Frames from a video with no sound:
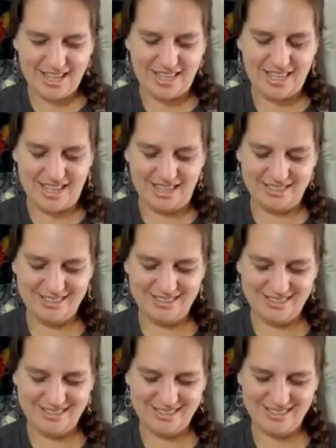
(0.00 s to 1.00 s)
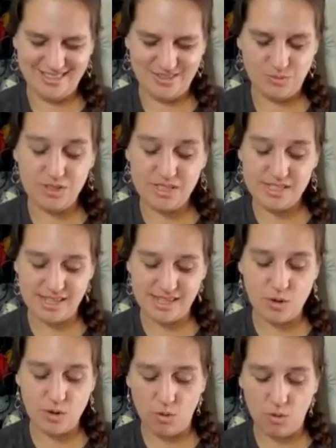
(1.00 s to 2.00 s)
Yeah. Well, this
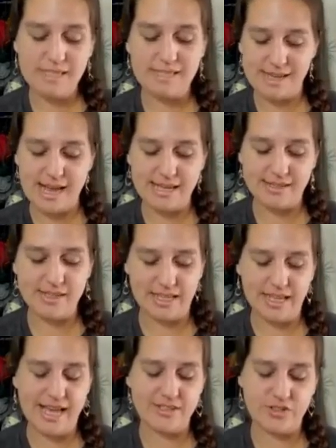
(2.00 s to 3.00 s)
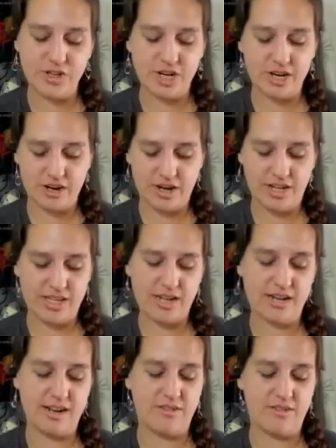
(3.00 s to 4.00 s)
thing was test knit last year, and then
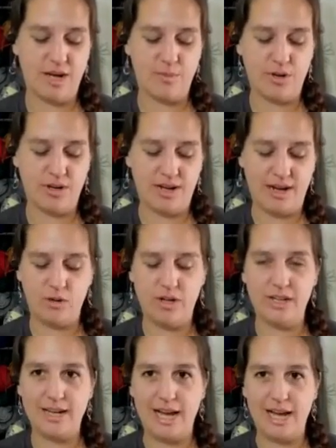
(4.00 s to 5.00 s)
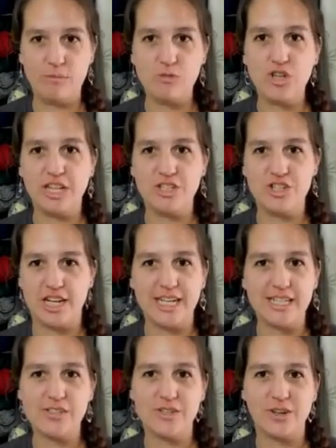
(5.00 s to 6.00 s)
it never got put out, and now I'm changing
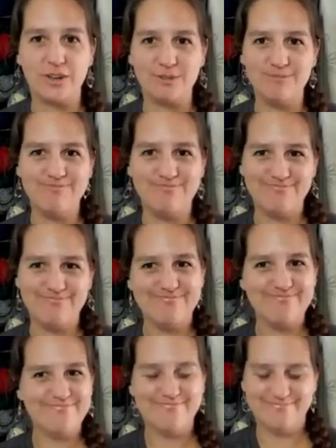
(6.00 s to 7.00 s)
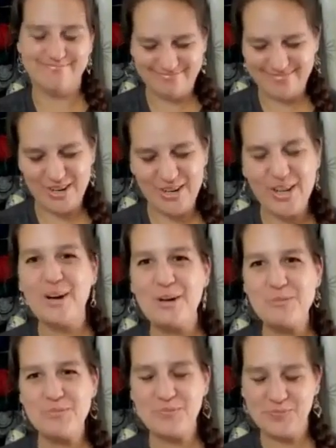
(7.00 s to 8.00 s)
it. So there you go.